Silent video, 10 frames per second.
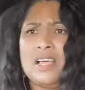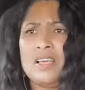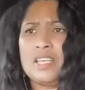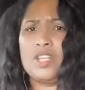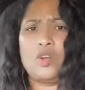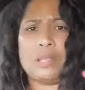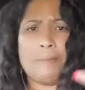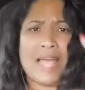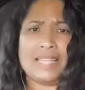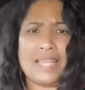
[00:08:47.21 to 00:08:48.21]
you know, the
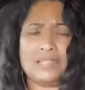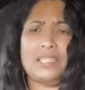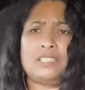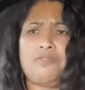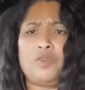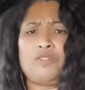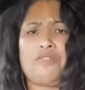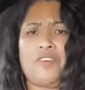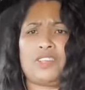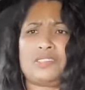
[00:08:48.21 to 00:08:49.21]
man gets his food
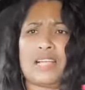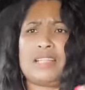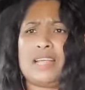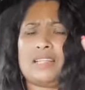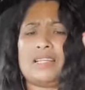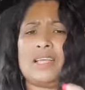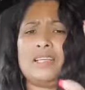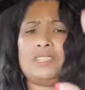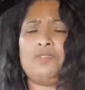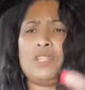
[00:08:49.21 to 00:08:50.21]
first and
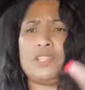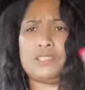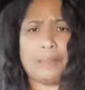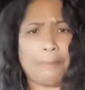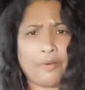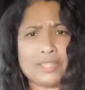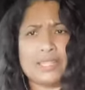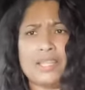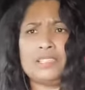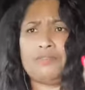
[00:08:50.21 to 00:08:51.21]
his food is separate
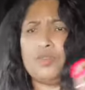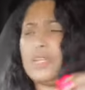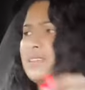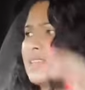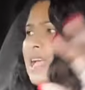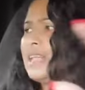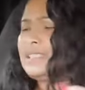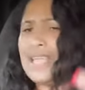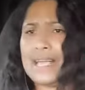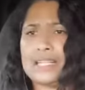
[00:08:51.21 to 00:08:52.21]
and his food is
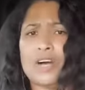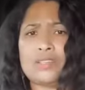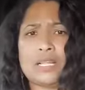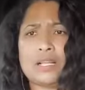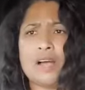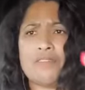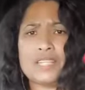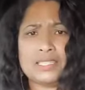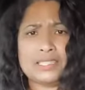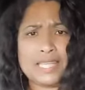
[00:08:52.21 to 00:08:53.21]
taken out and covered
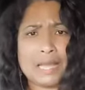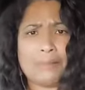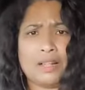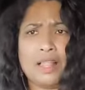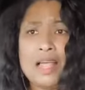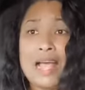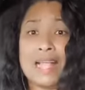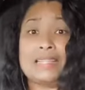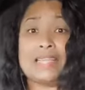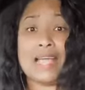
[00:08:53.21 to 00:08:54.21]
on the table,
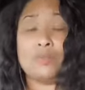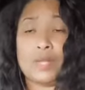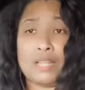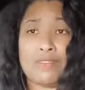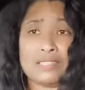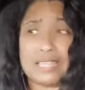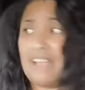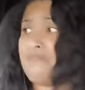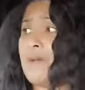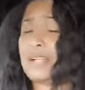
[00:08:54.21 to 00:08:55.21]
and then whatever is
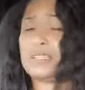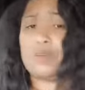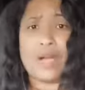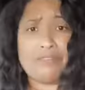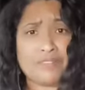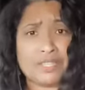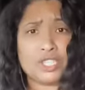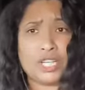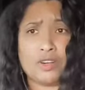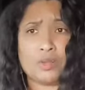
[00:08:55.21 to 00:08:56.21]
left back the wife and the
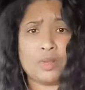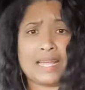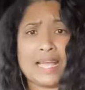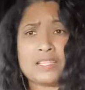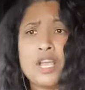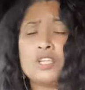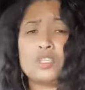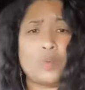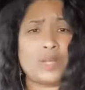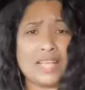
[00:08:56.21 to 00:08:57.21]
children will get.
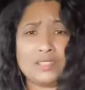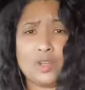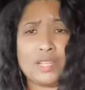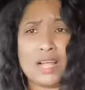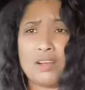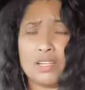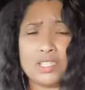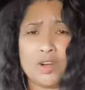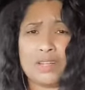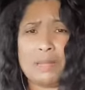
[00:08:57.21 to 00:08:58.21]
So when I saw that girl
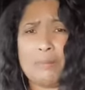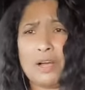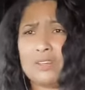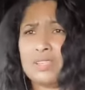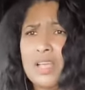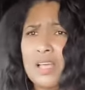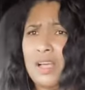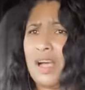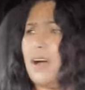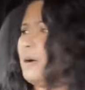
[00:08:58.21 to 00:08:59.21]
talking about
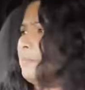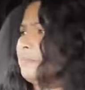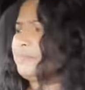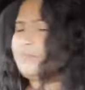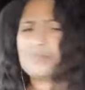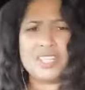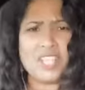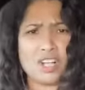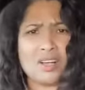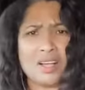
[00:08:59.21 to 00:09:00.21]
the
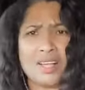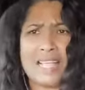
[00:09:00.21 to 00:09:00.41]
cook gotta